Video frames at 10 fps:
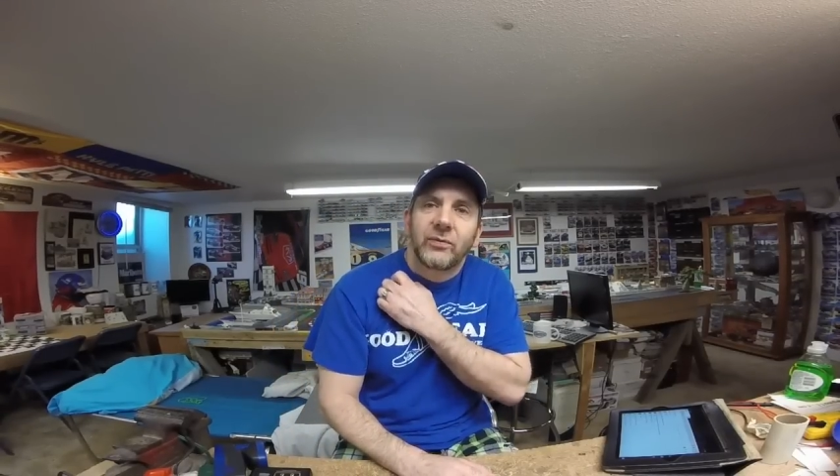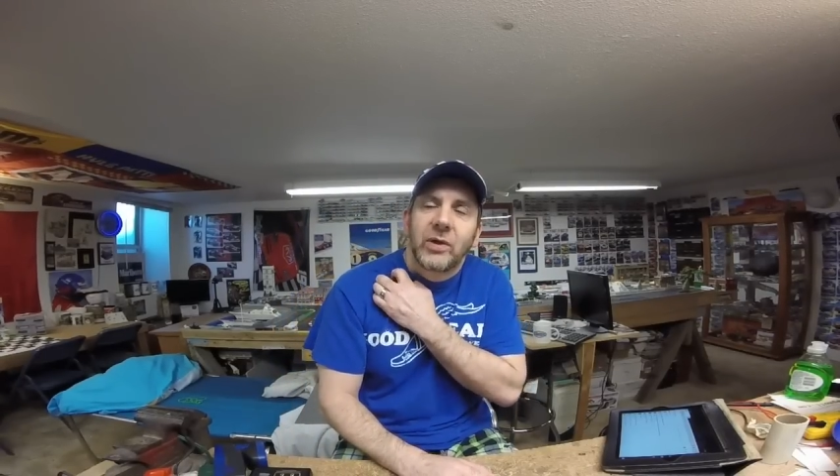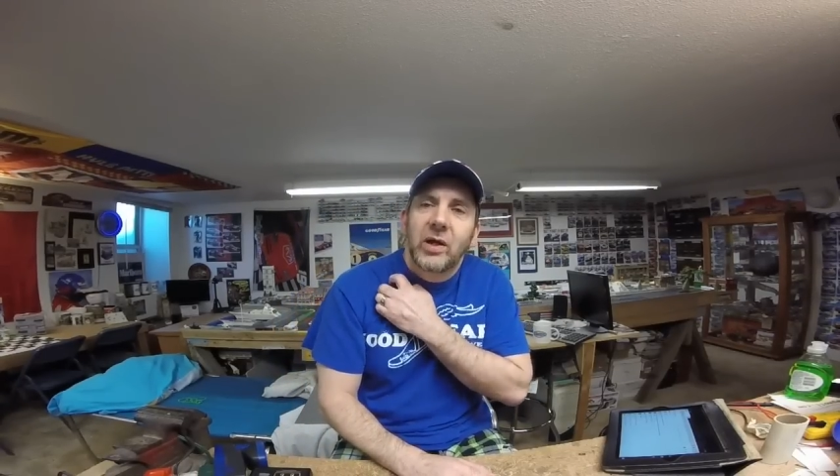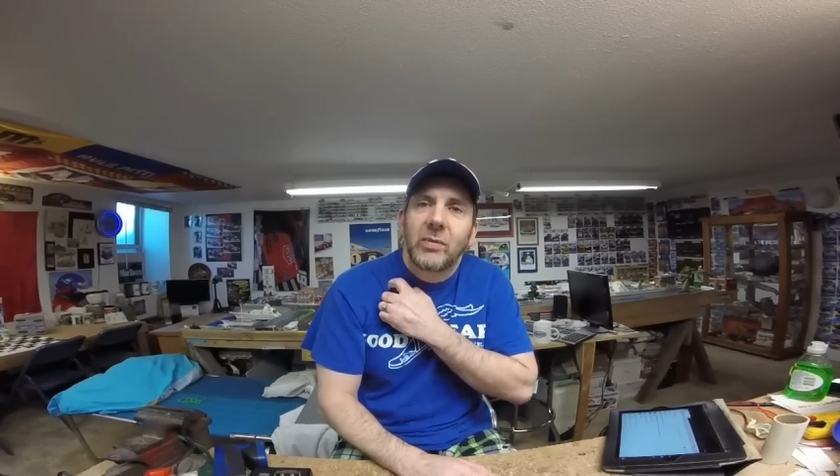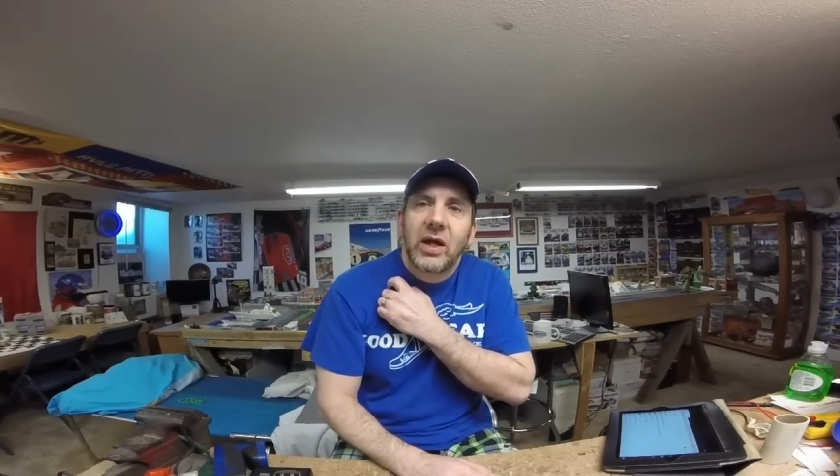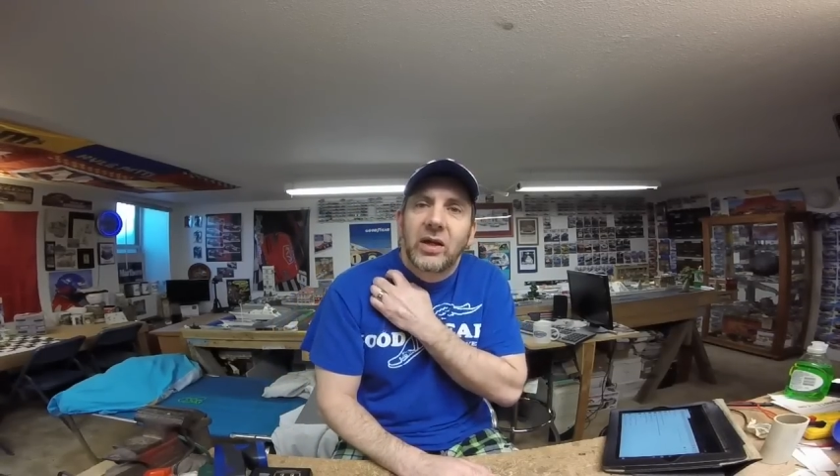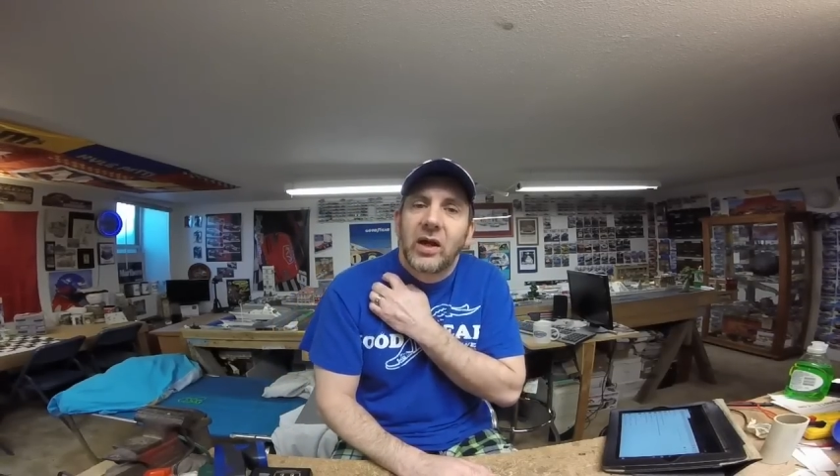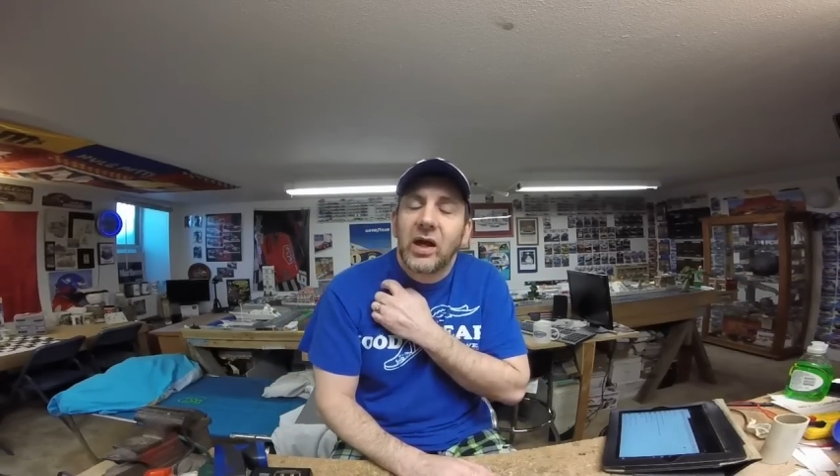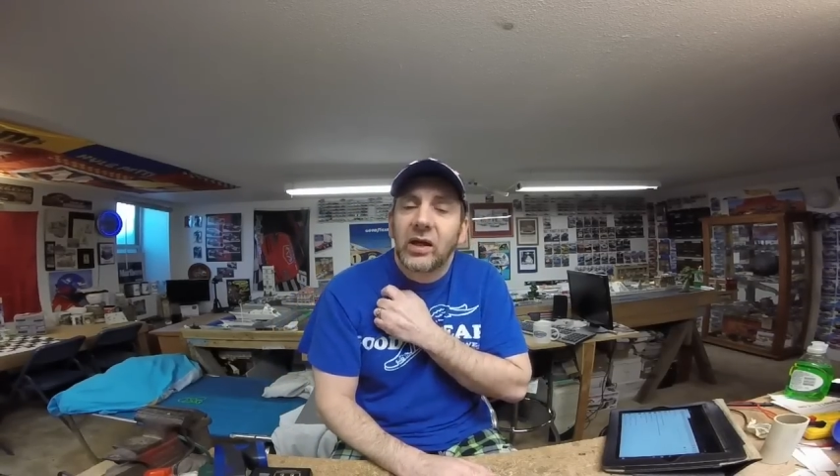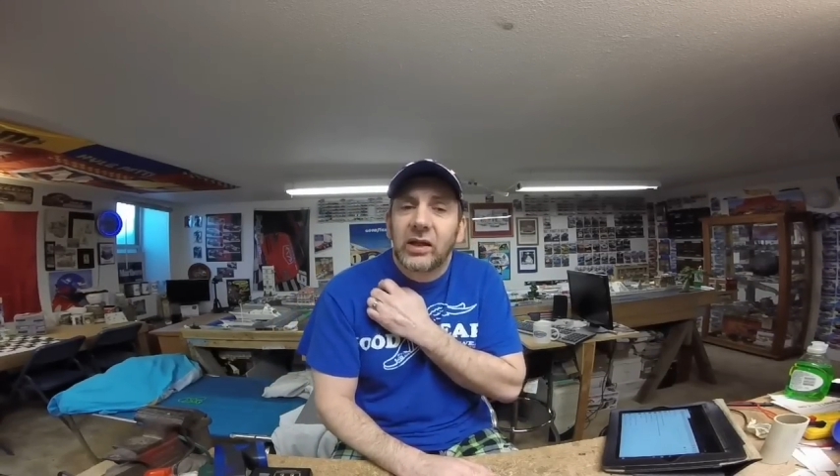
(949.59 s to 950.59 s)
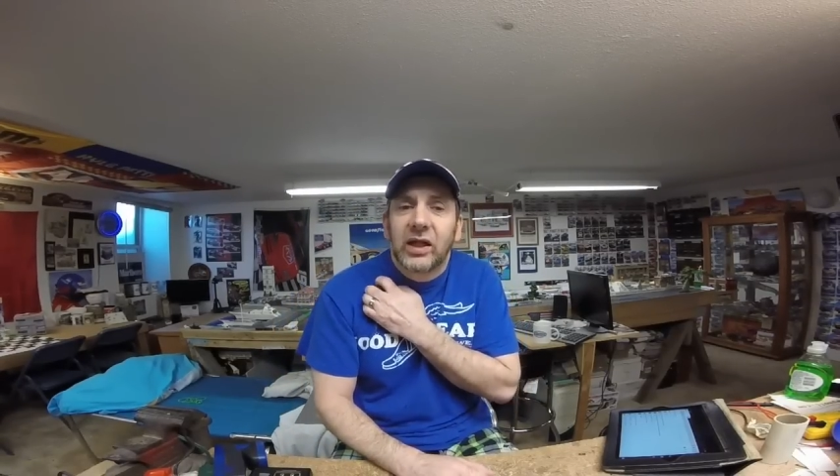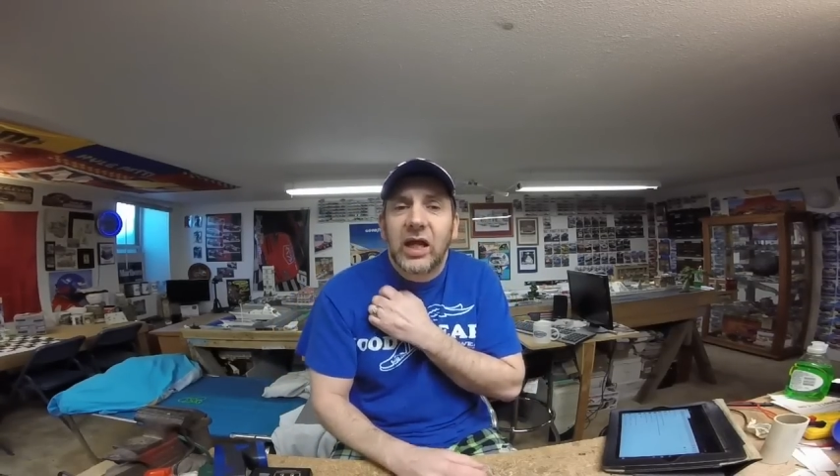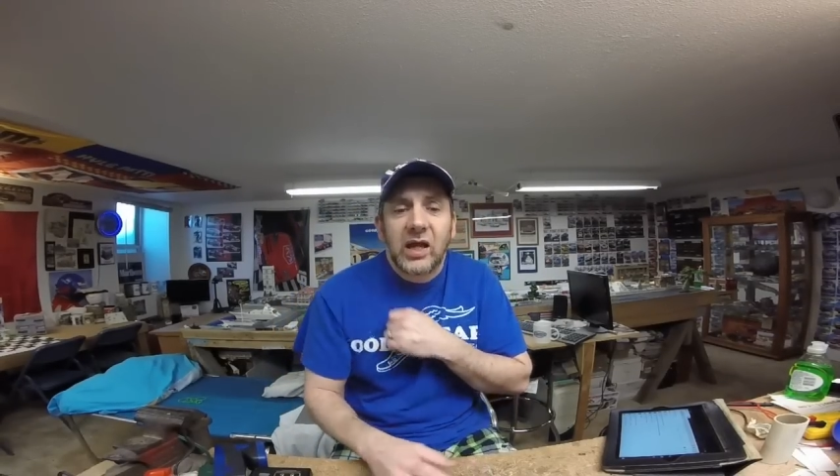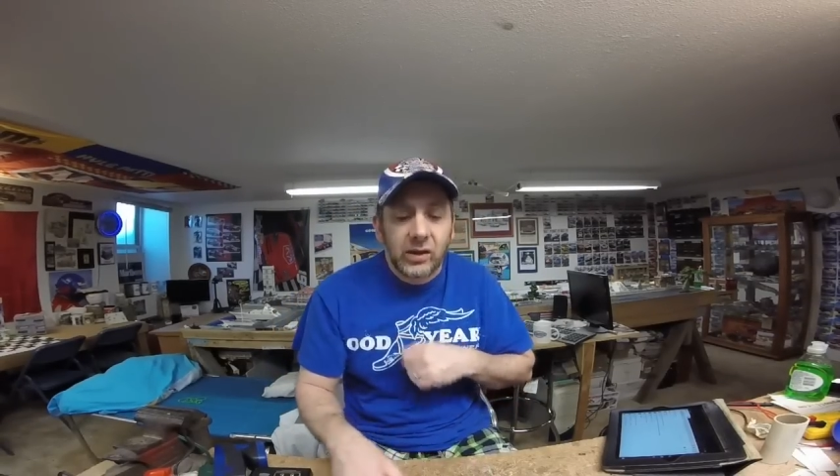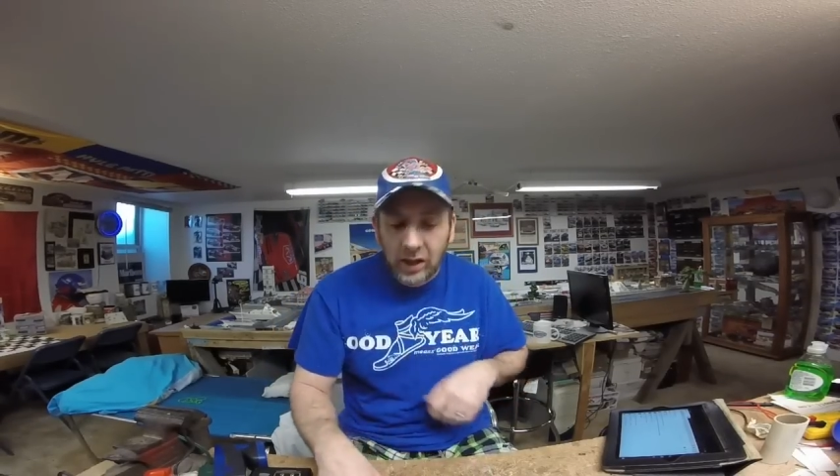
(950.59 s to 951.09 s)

from them, and I came,